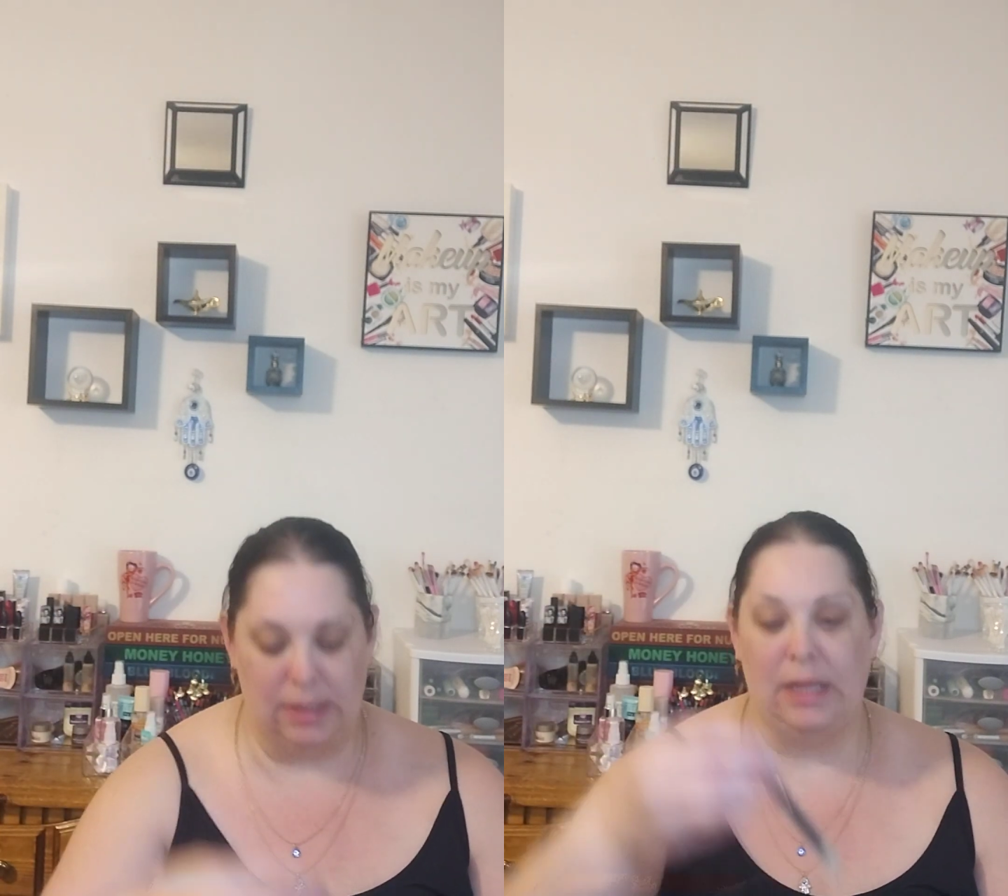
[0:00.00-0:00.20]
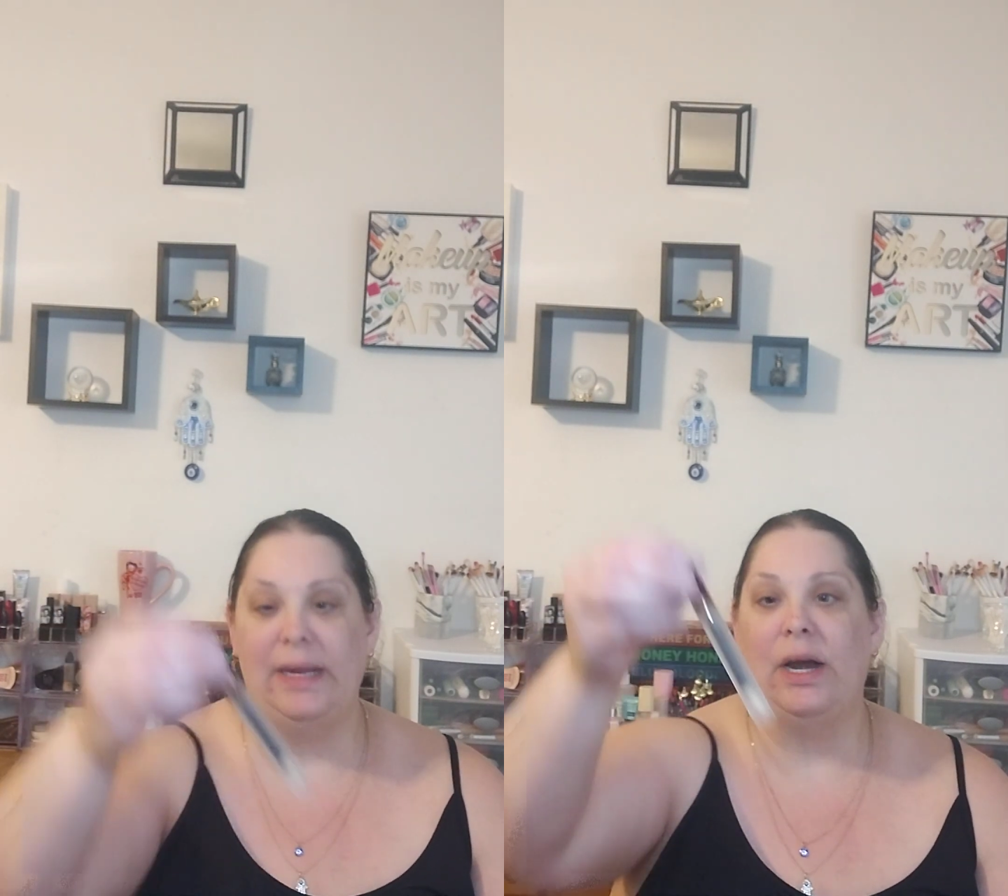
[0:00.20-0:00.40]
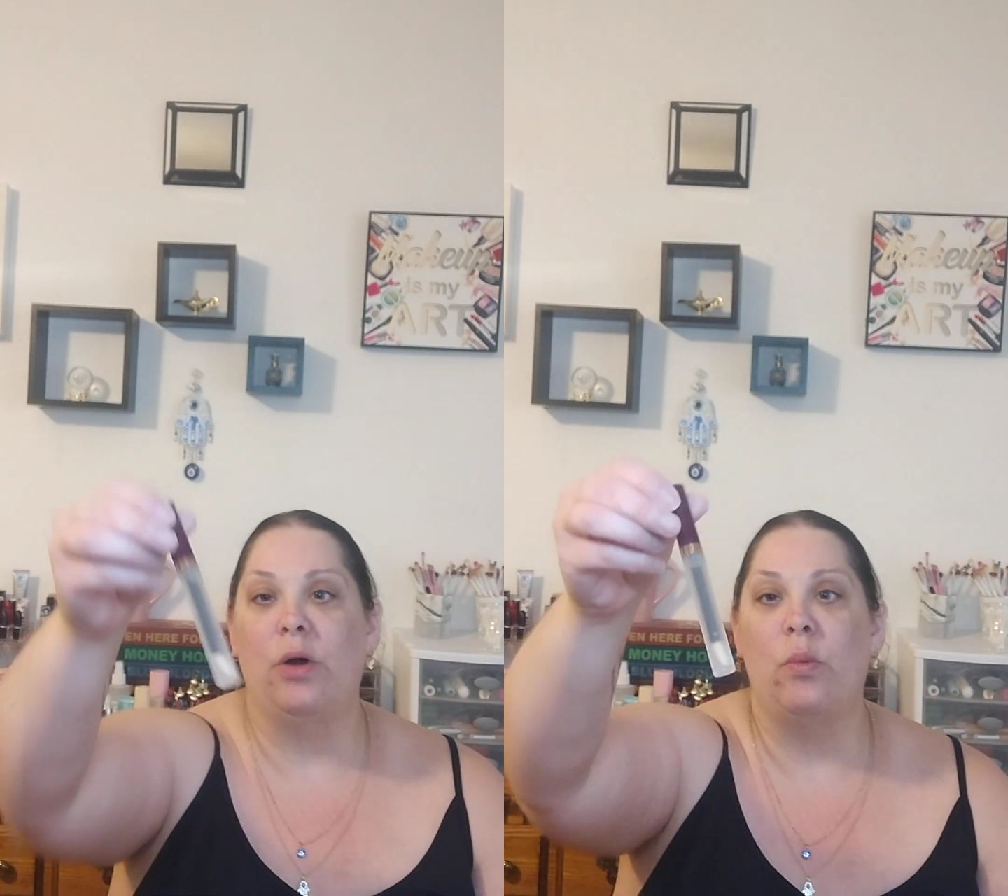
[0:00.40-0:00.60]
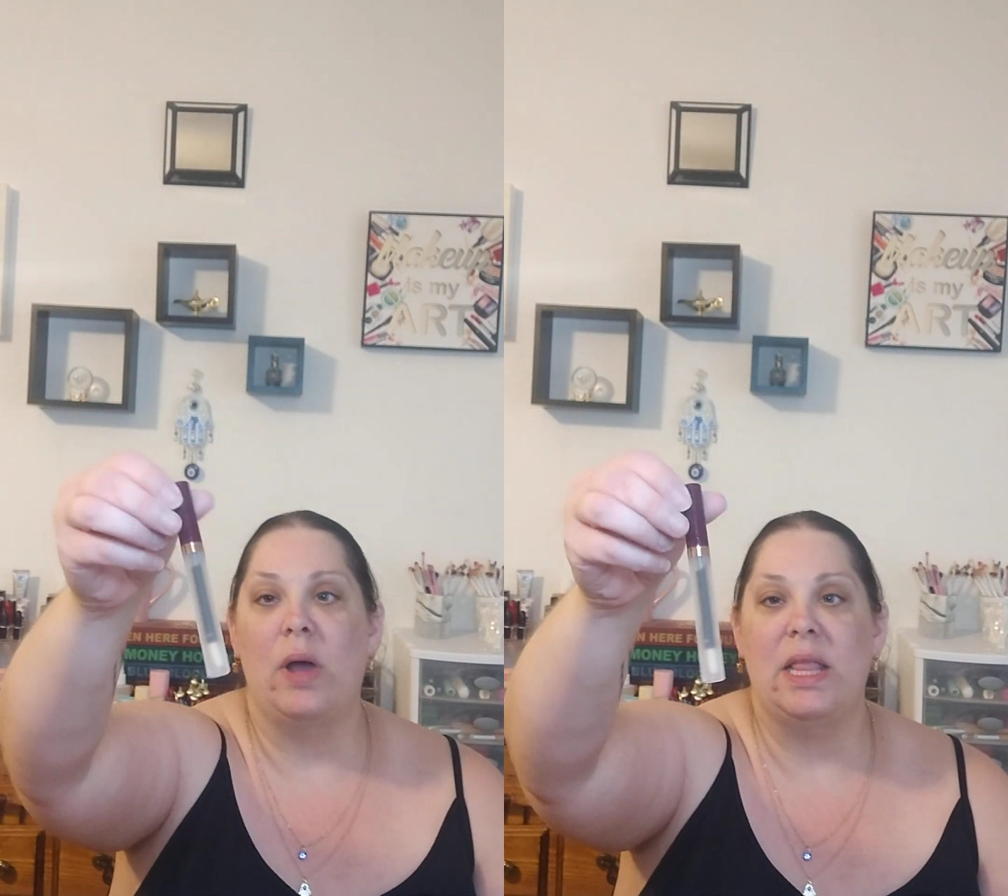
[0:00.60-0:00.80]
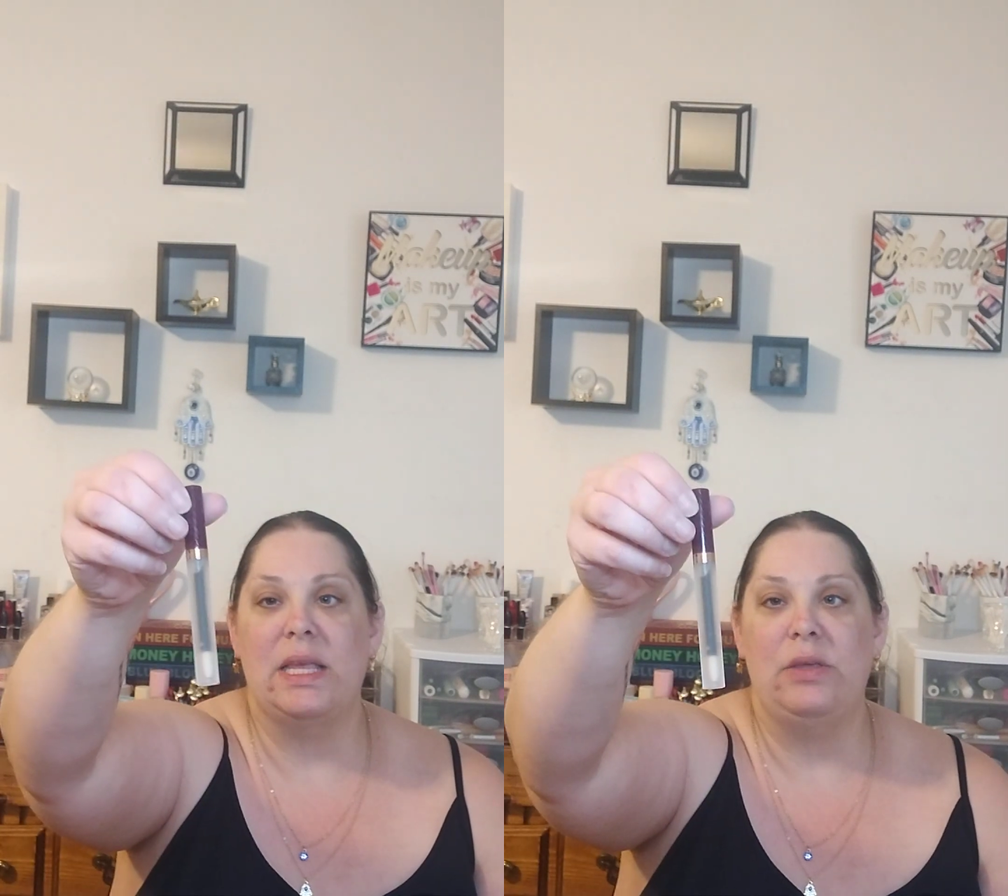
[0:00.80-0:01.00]
clear
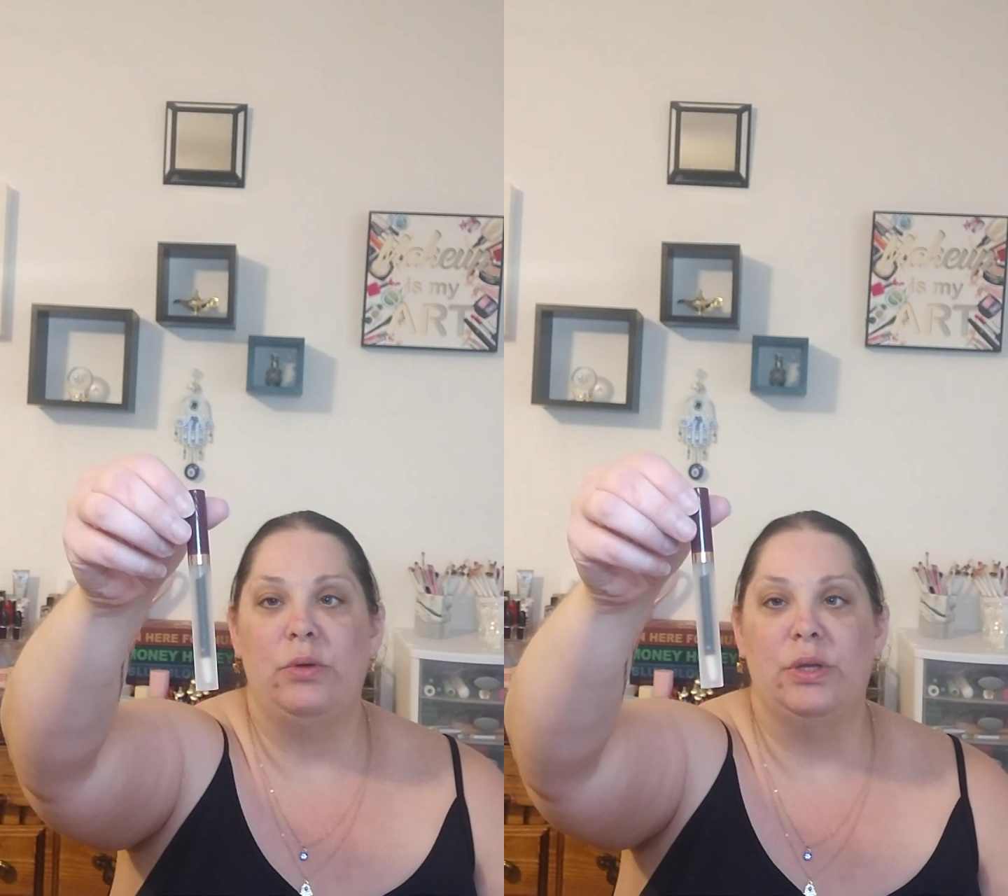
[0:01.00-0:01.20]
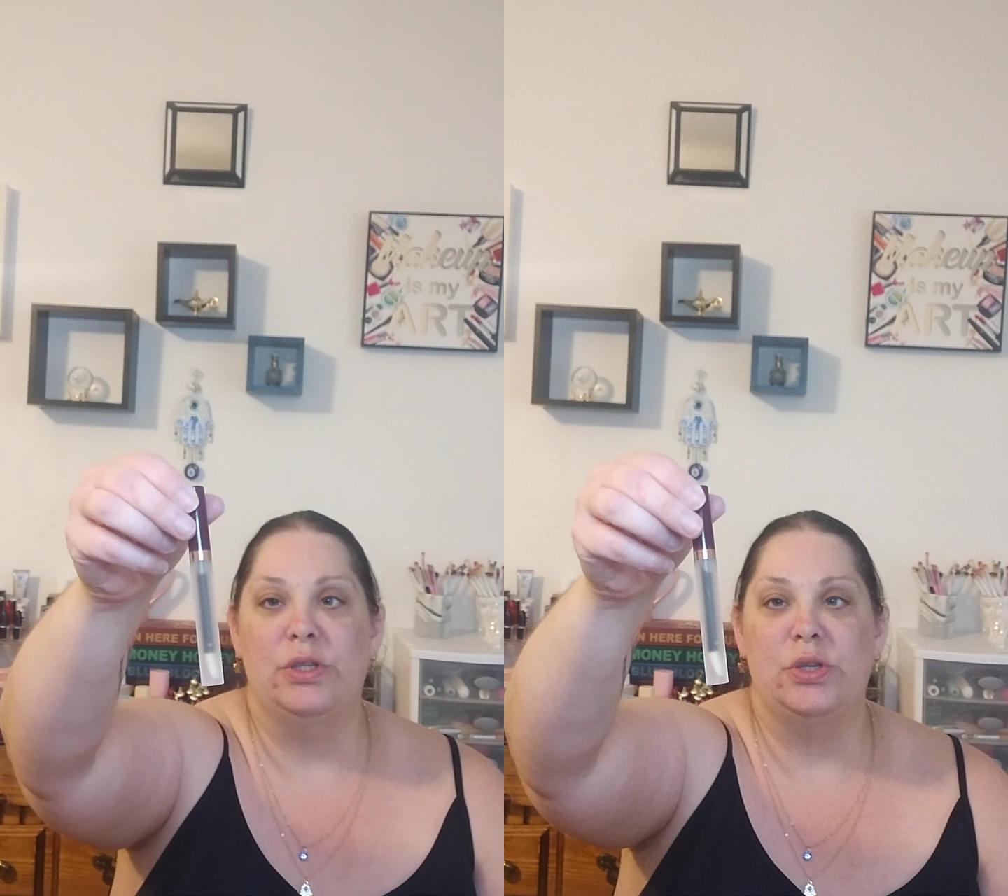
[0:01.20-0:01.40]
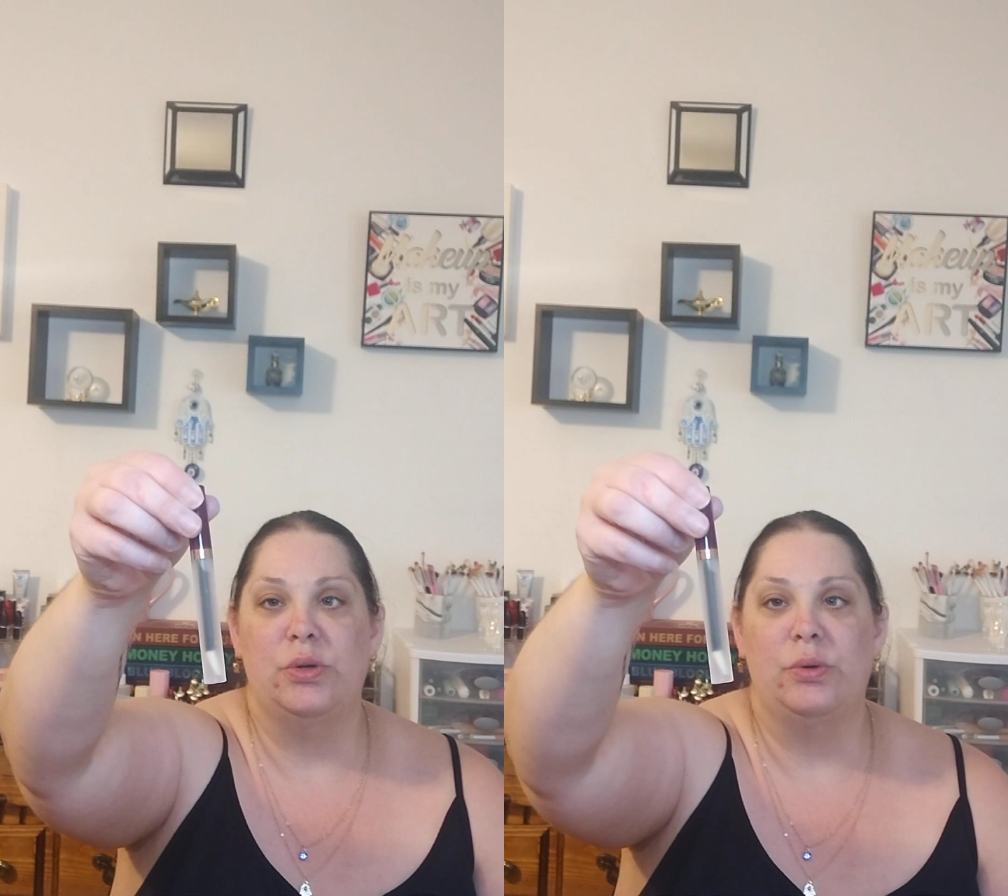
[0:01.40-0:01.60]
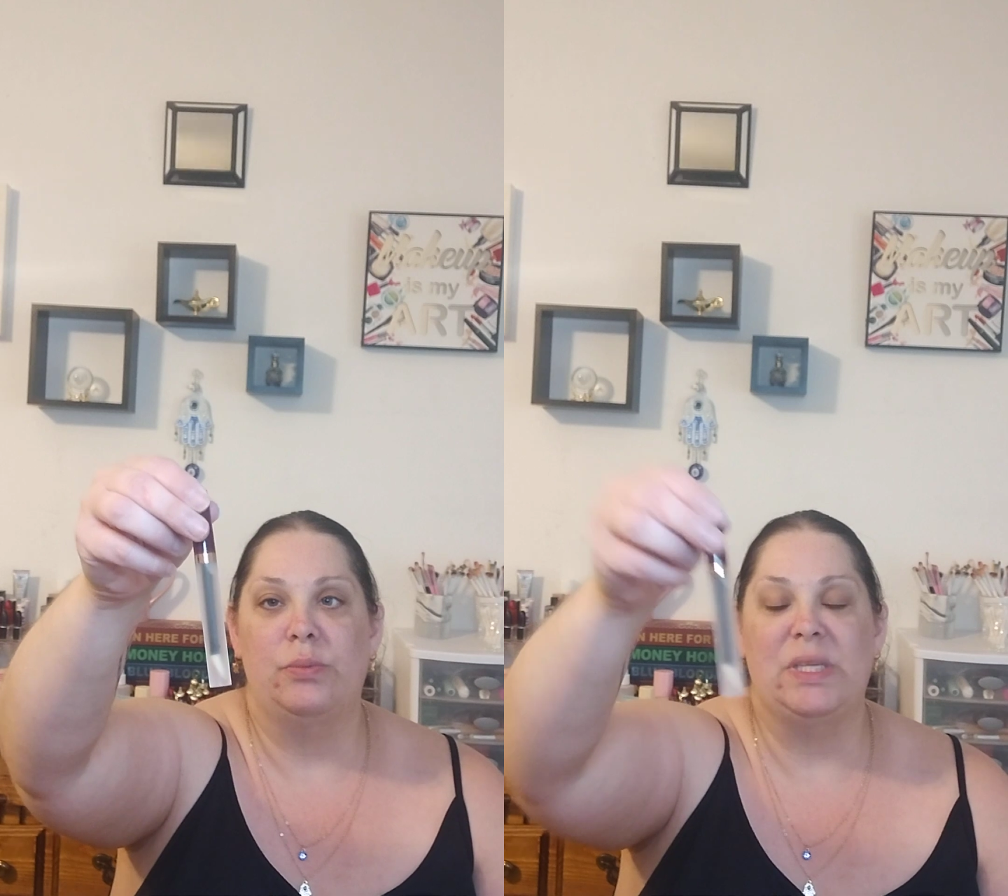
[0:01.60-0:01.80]
one that you can do,